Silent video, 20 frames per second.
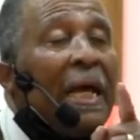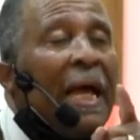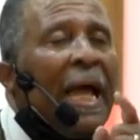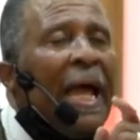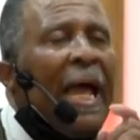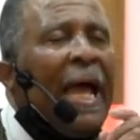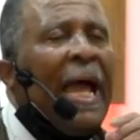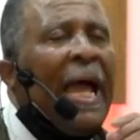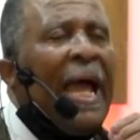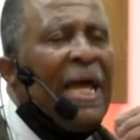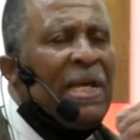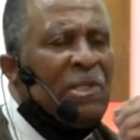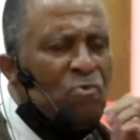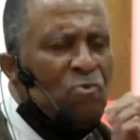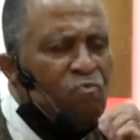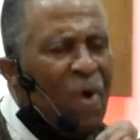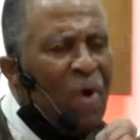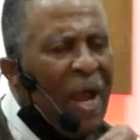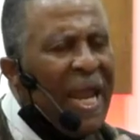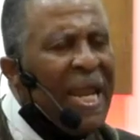has
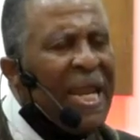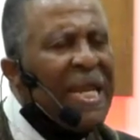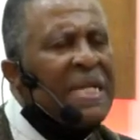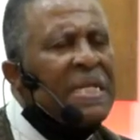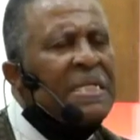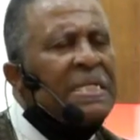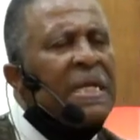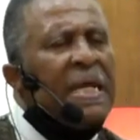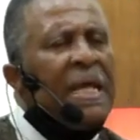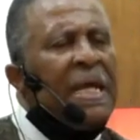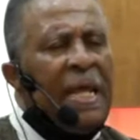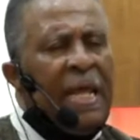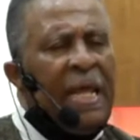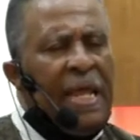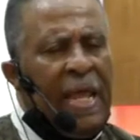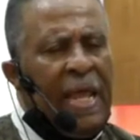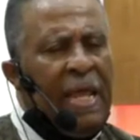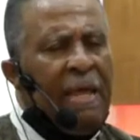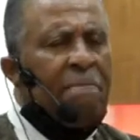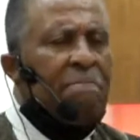raised
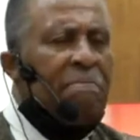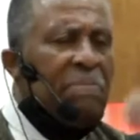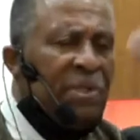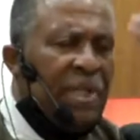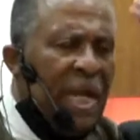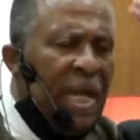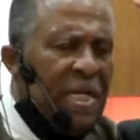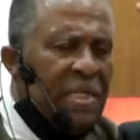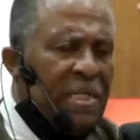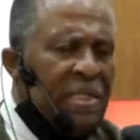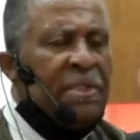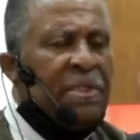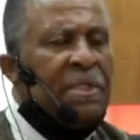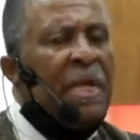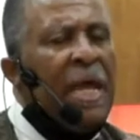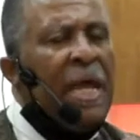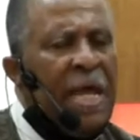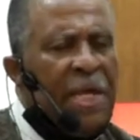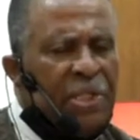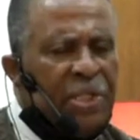him, Jesus,
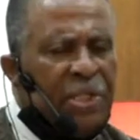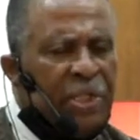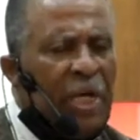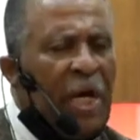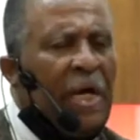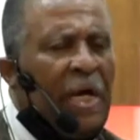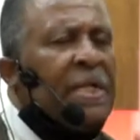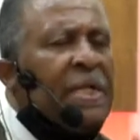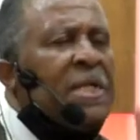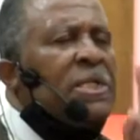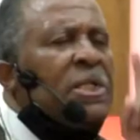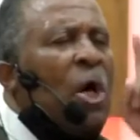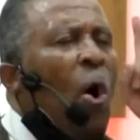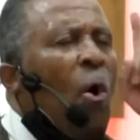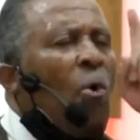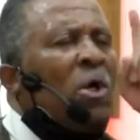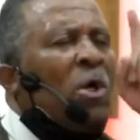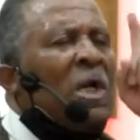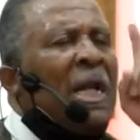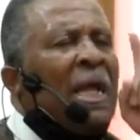his son, his
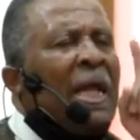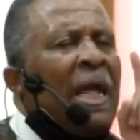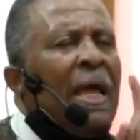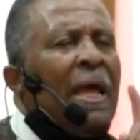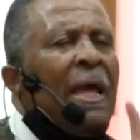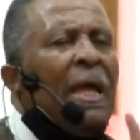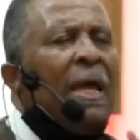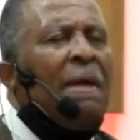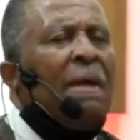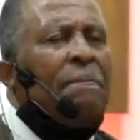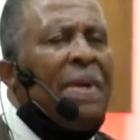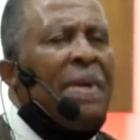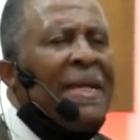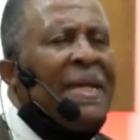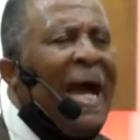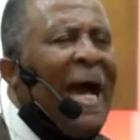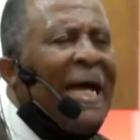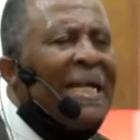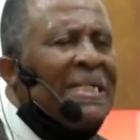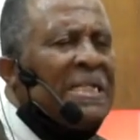only
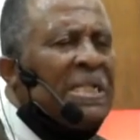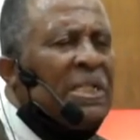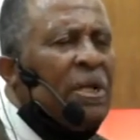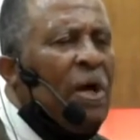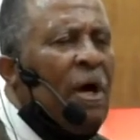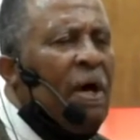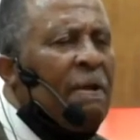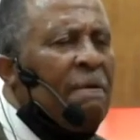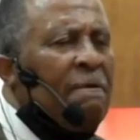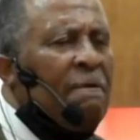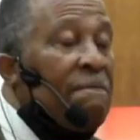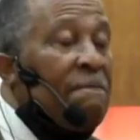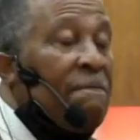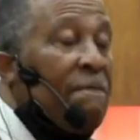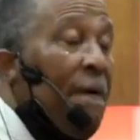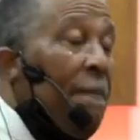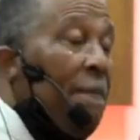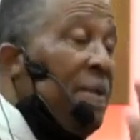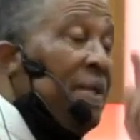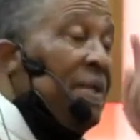begotten son
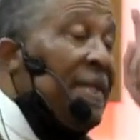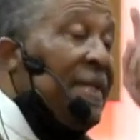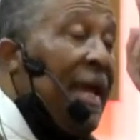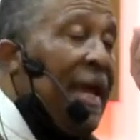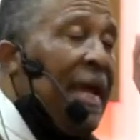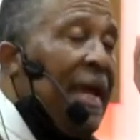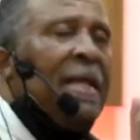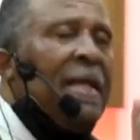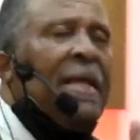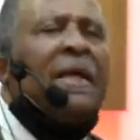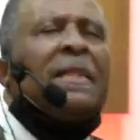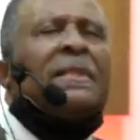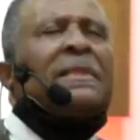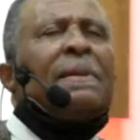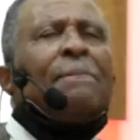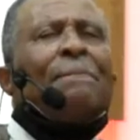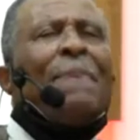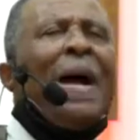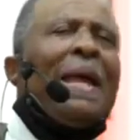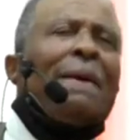from the dead. The
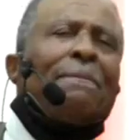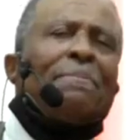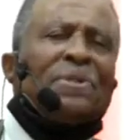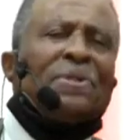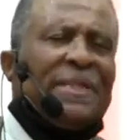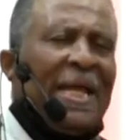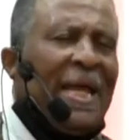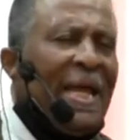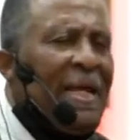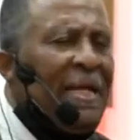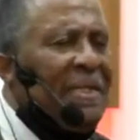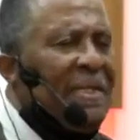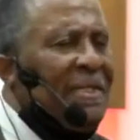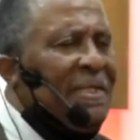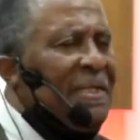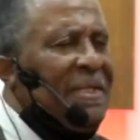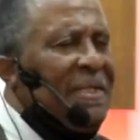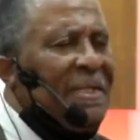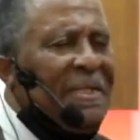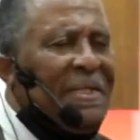Bible says,
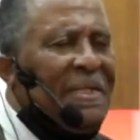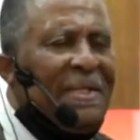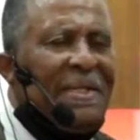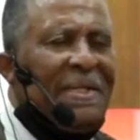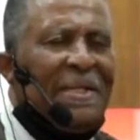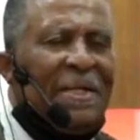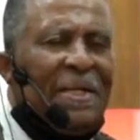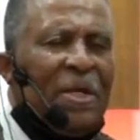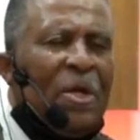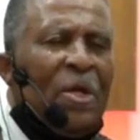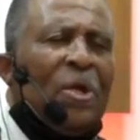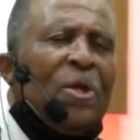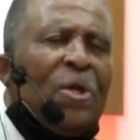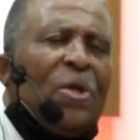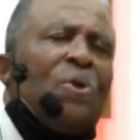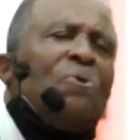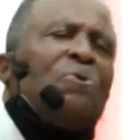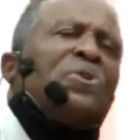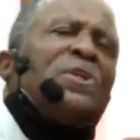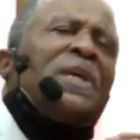
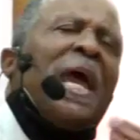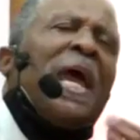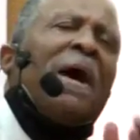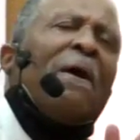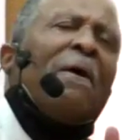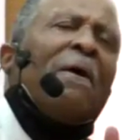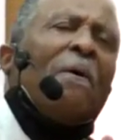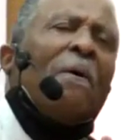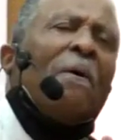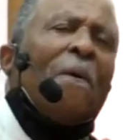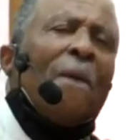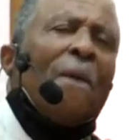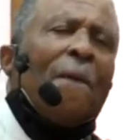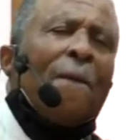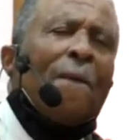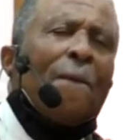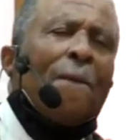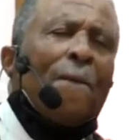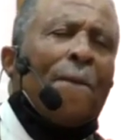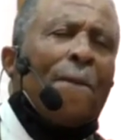You shall
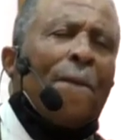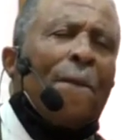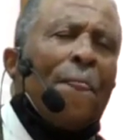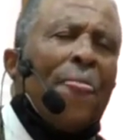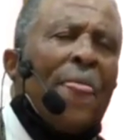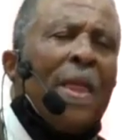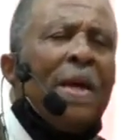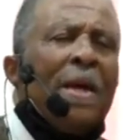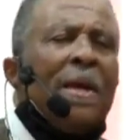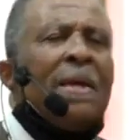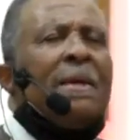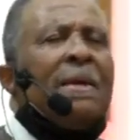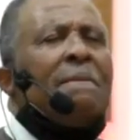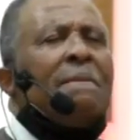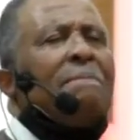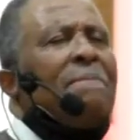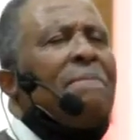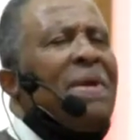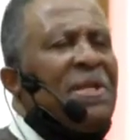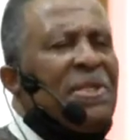
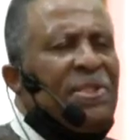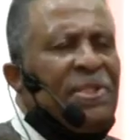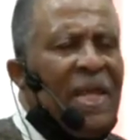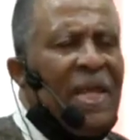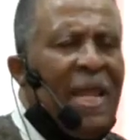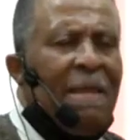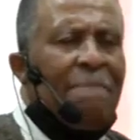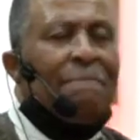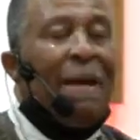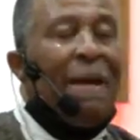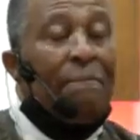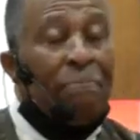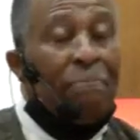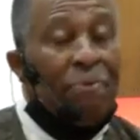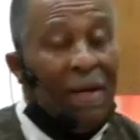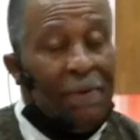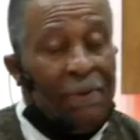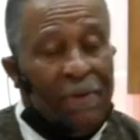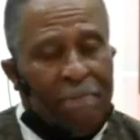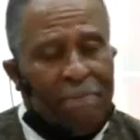be saved. My
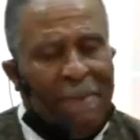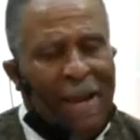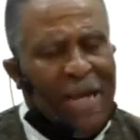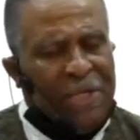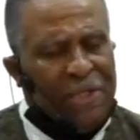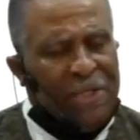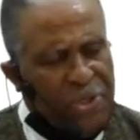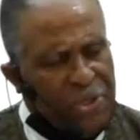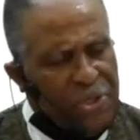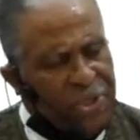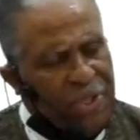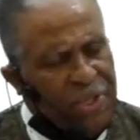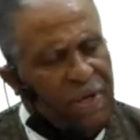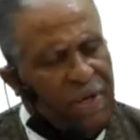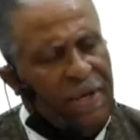brother, my sister,